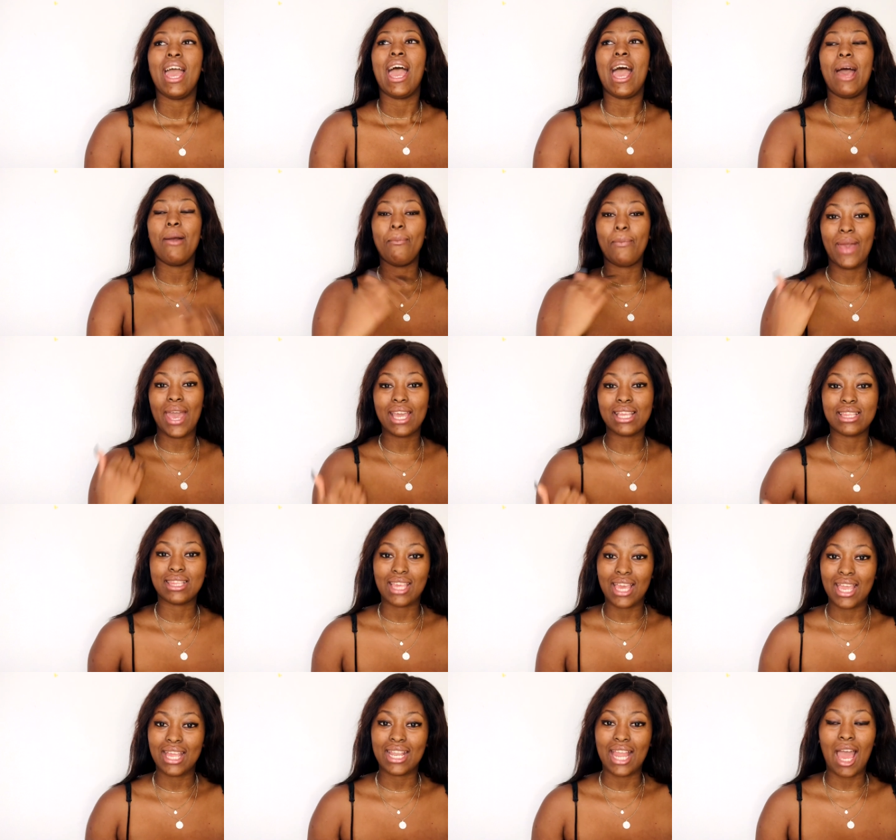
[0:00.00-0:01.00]
And back
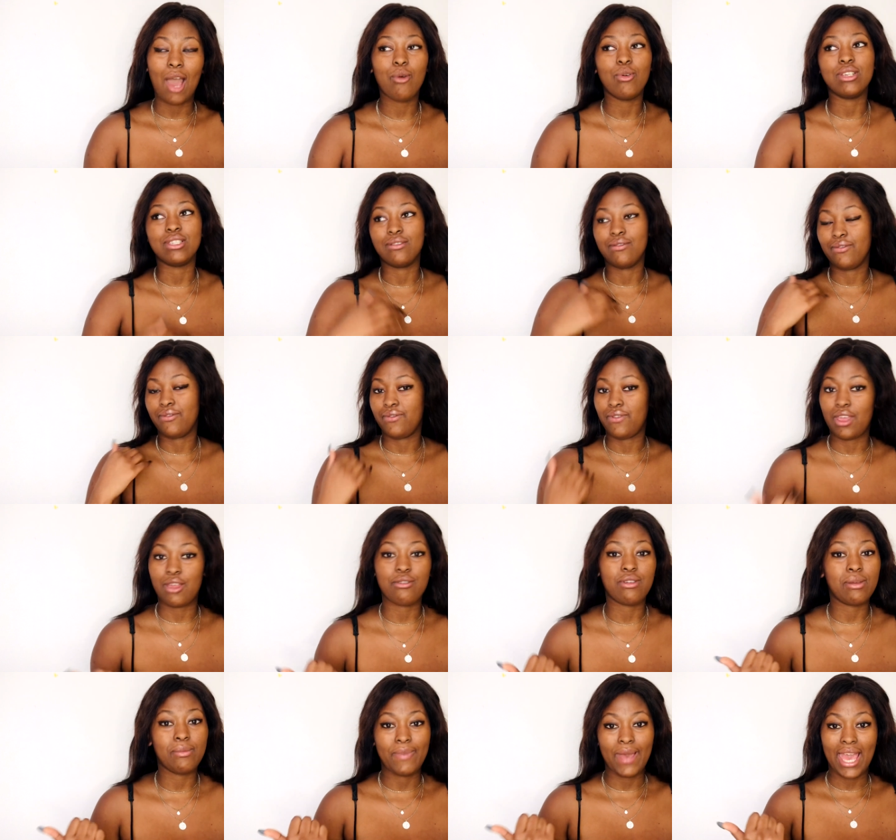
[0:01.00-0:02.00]
then, I was
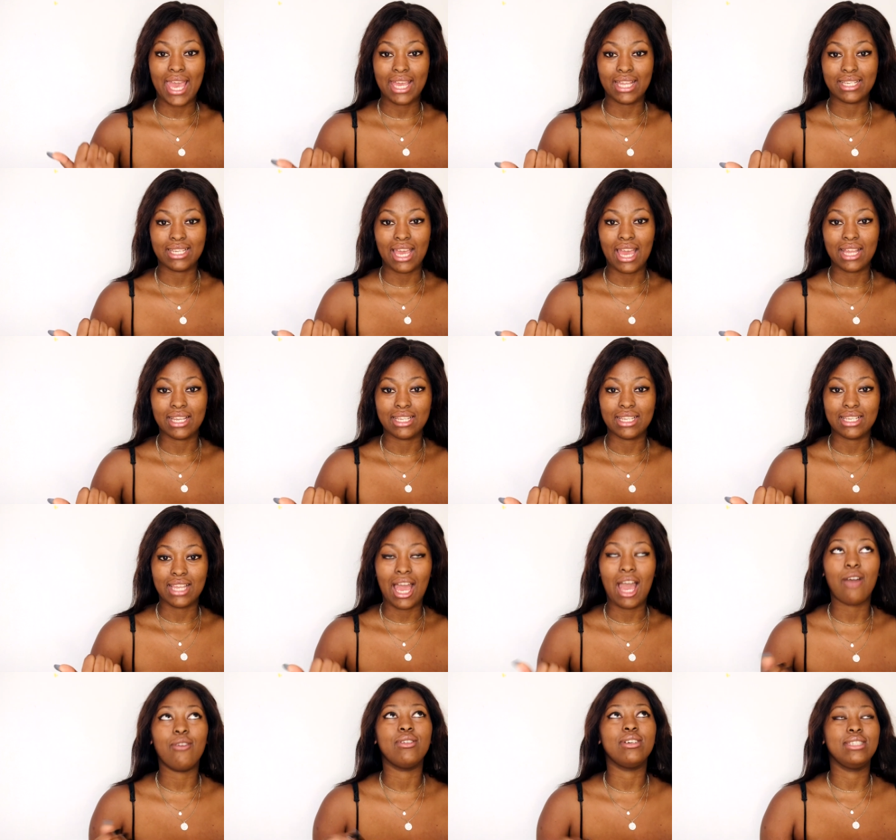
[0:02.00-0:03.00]
very bad at it.
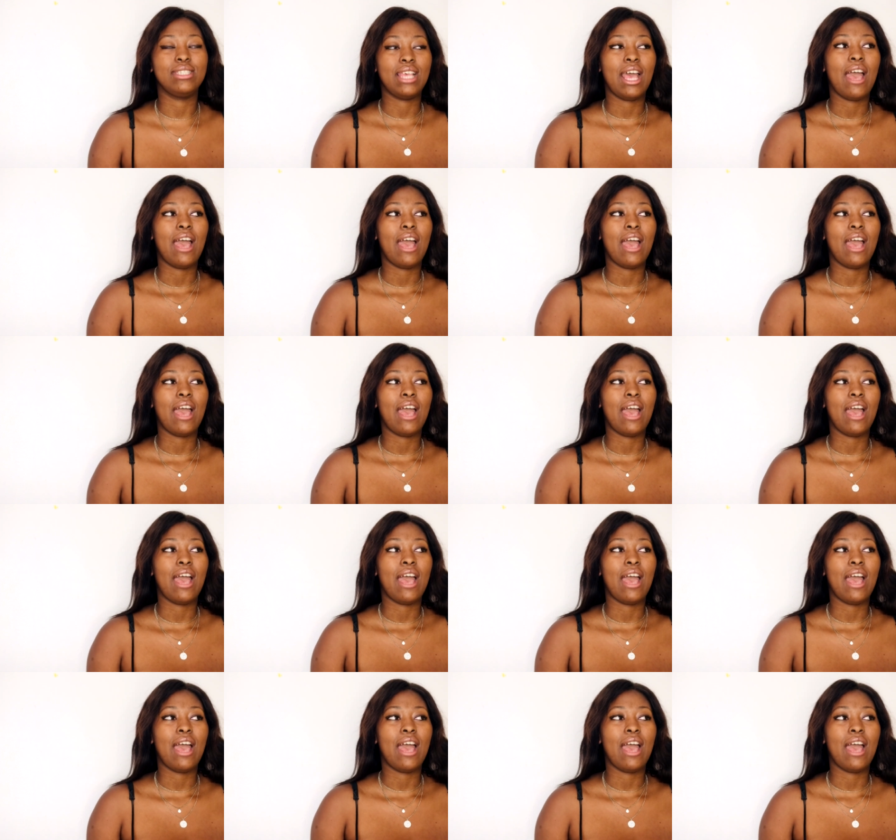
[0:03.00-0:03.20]
I was